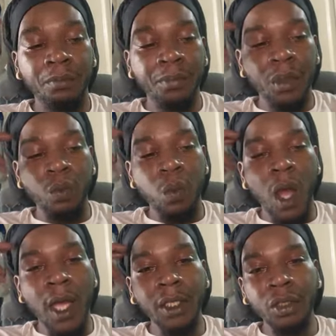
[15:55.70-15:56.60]
But
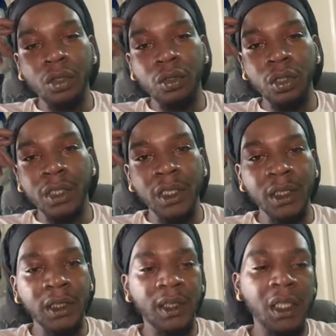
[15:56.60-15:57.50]
why do does
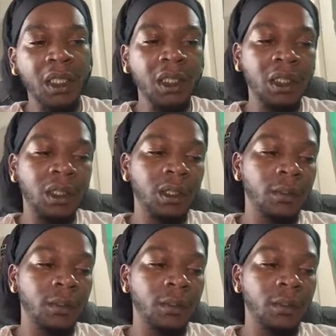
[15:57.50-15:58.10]
it take us